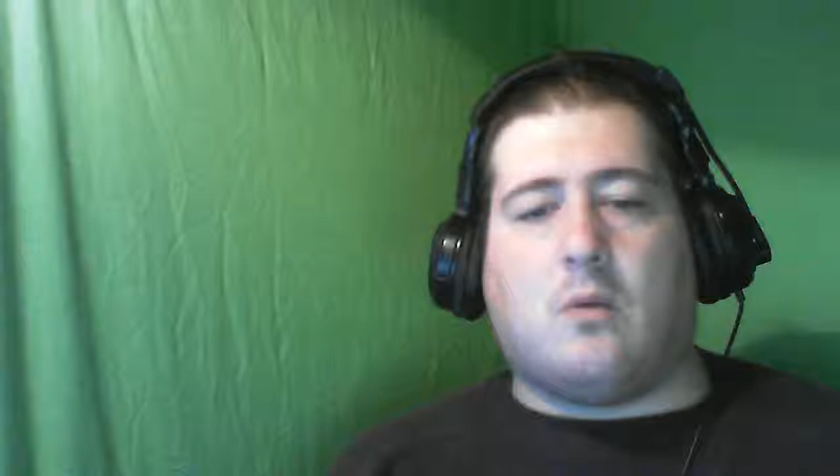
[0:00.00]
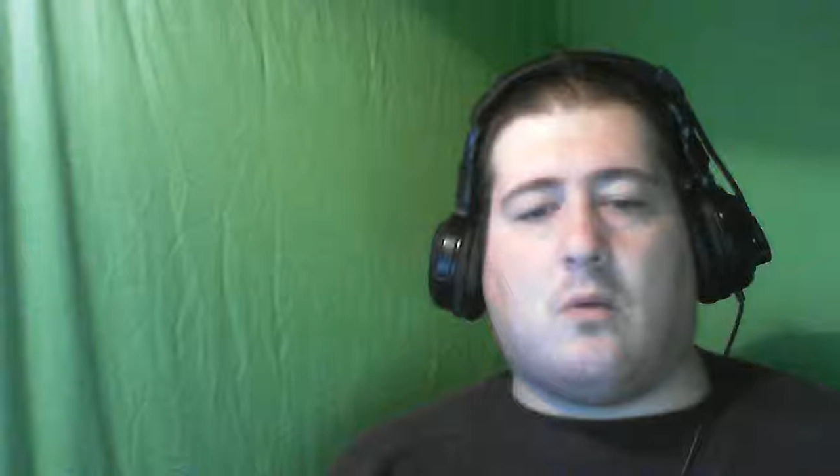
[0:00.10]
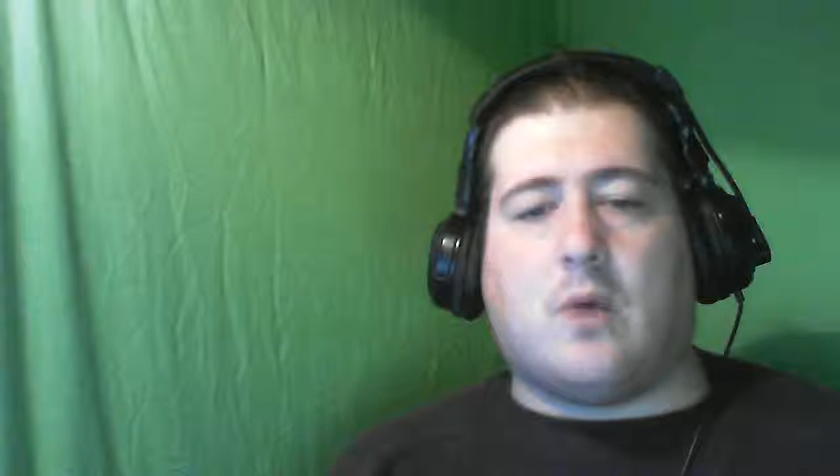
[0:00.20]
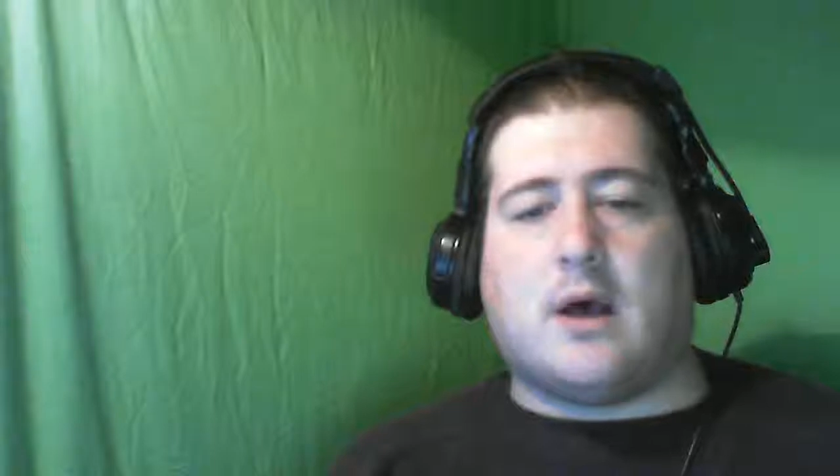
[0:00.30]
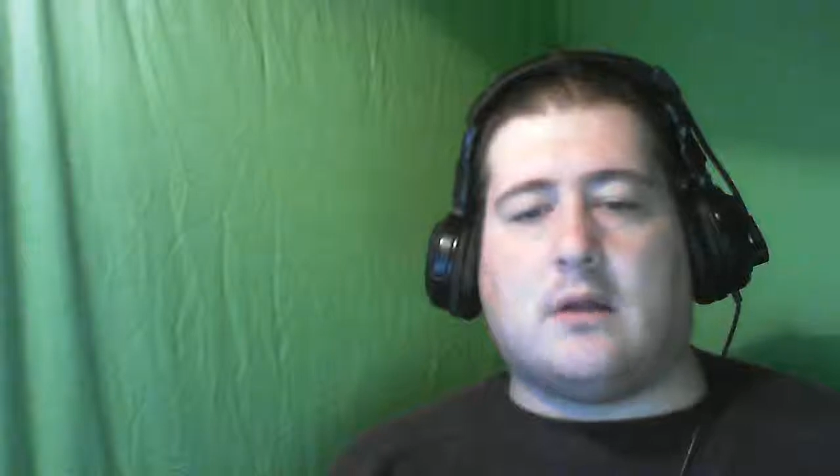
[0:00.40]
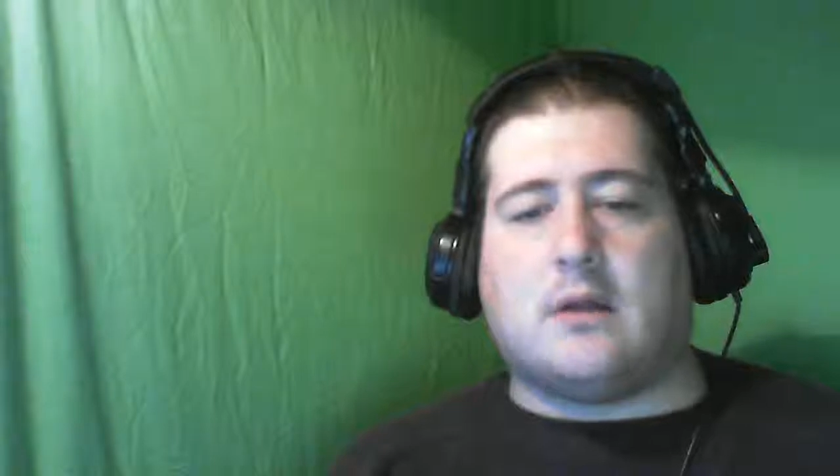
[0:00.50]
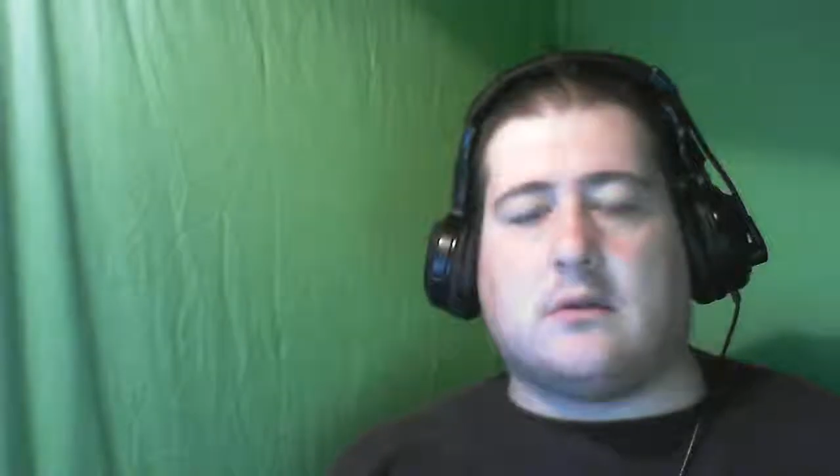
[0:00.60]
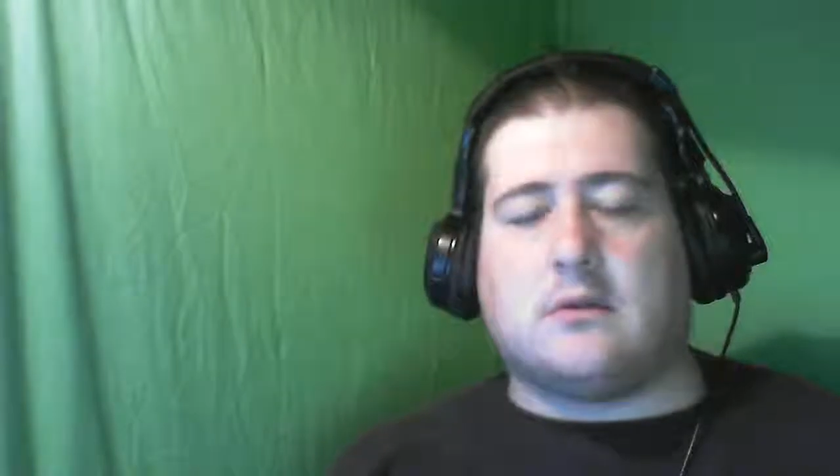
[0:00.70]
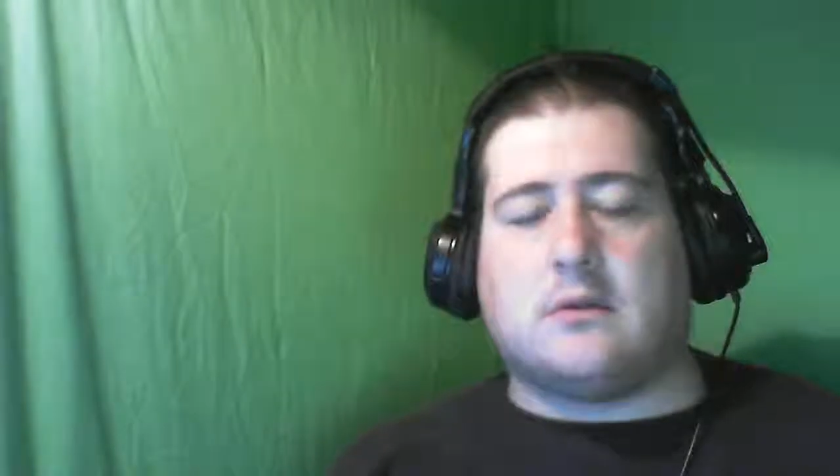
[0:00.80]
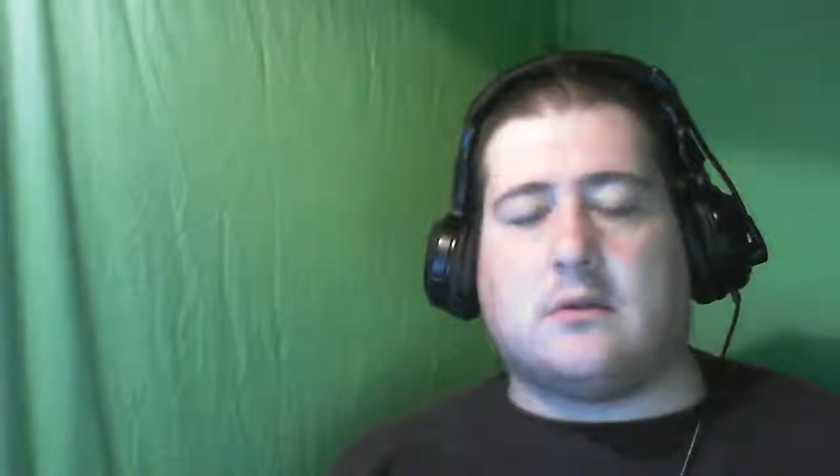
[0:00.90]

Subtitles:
Well,